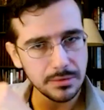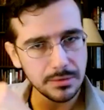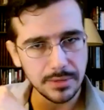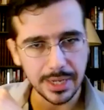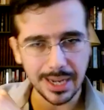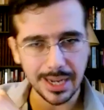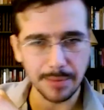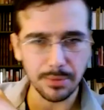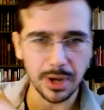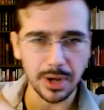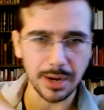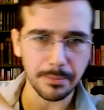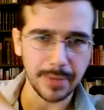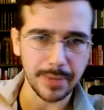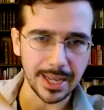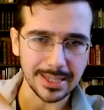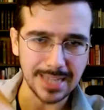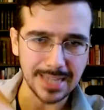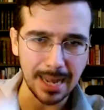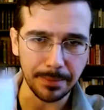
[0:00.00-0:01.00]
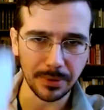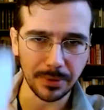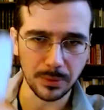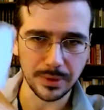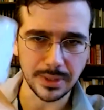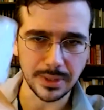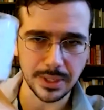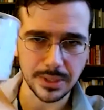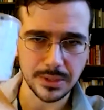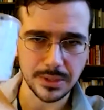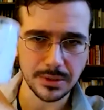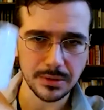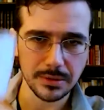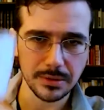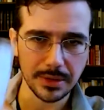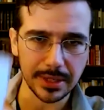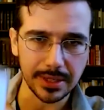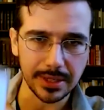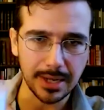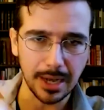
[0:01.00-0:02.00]
Like I brought up my example with this
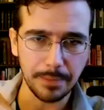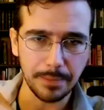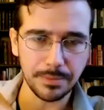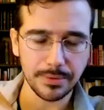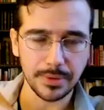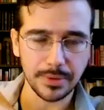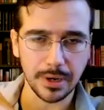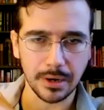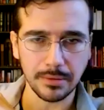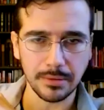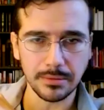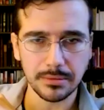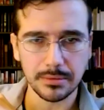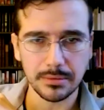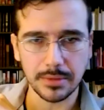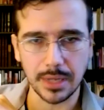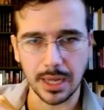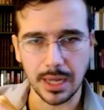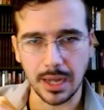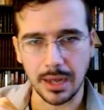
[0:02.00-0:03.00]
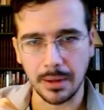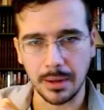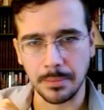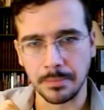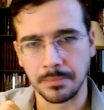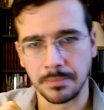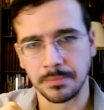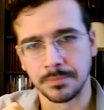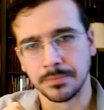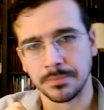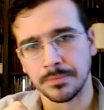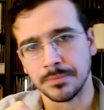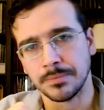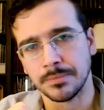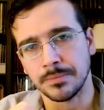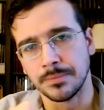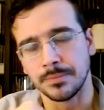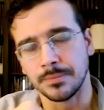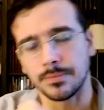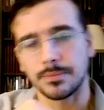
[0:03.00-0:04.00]
cup, all
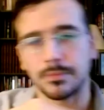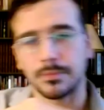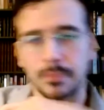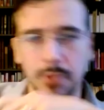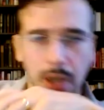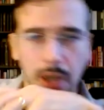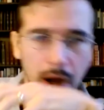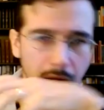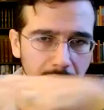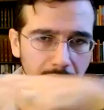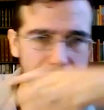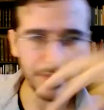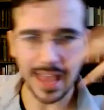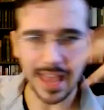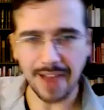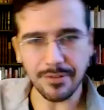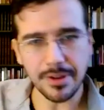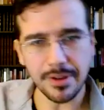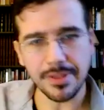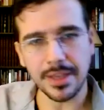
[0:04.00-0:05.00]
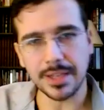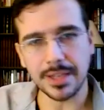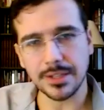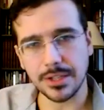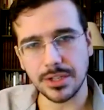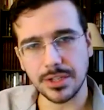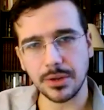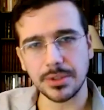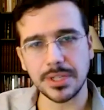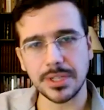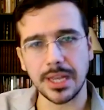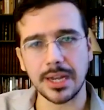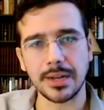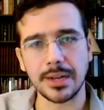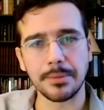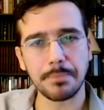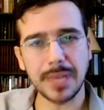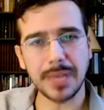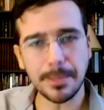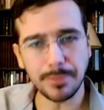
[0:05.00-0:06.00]
of everything is
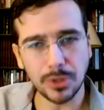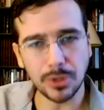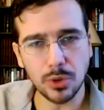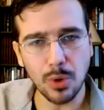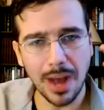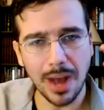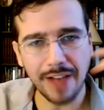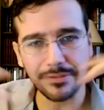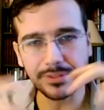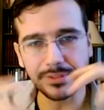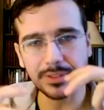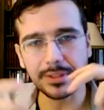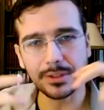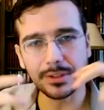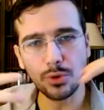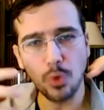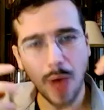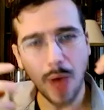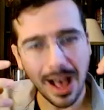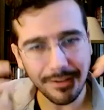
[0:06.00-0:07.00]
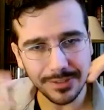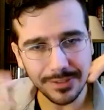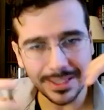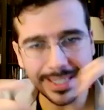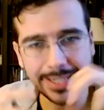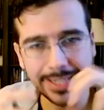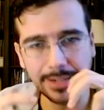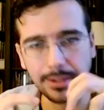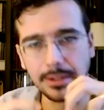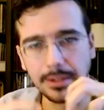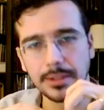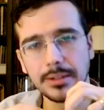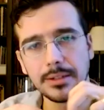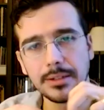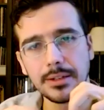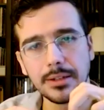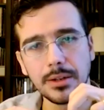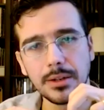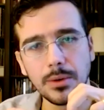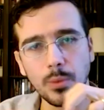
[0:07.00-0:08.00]
associated, and people who have little
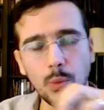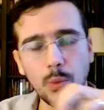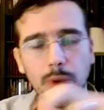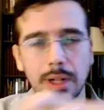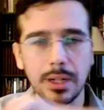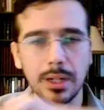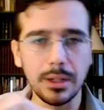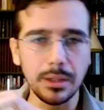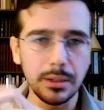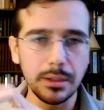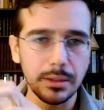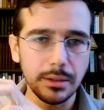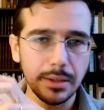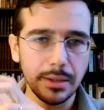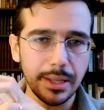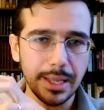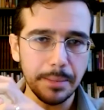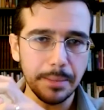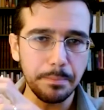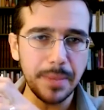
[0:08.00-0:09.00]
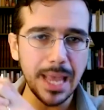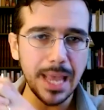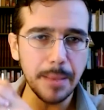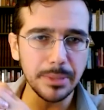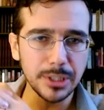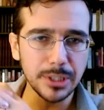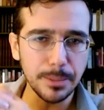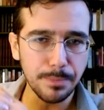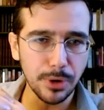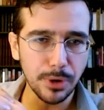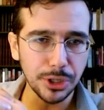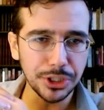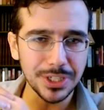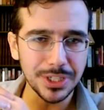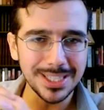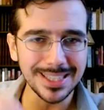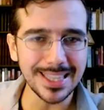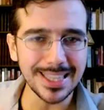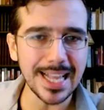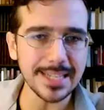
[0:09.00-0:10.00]
will be able to
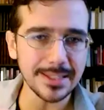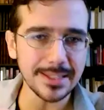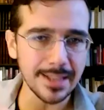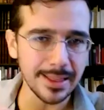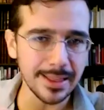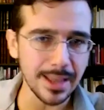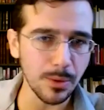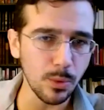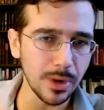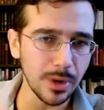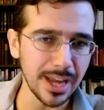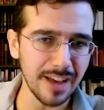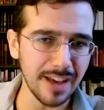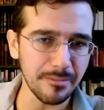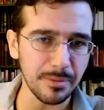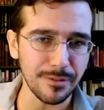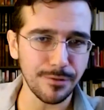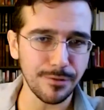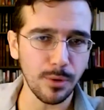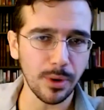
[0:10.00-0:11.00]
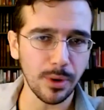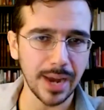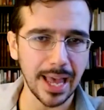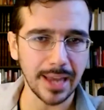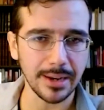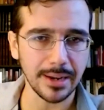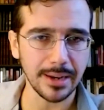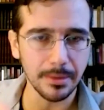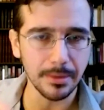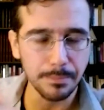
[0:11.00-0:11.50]
purchase less than they would have beforehand.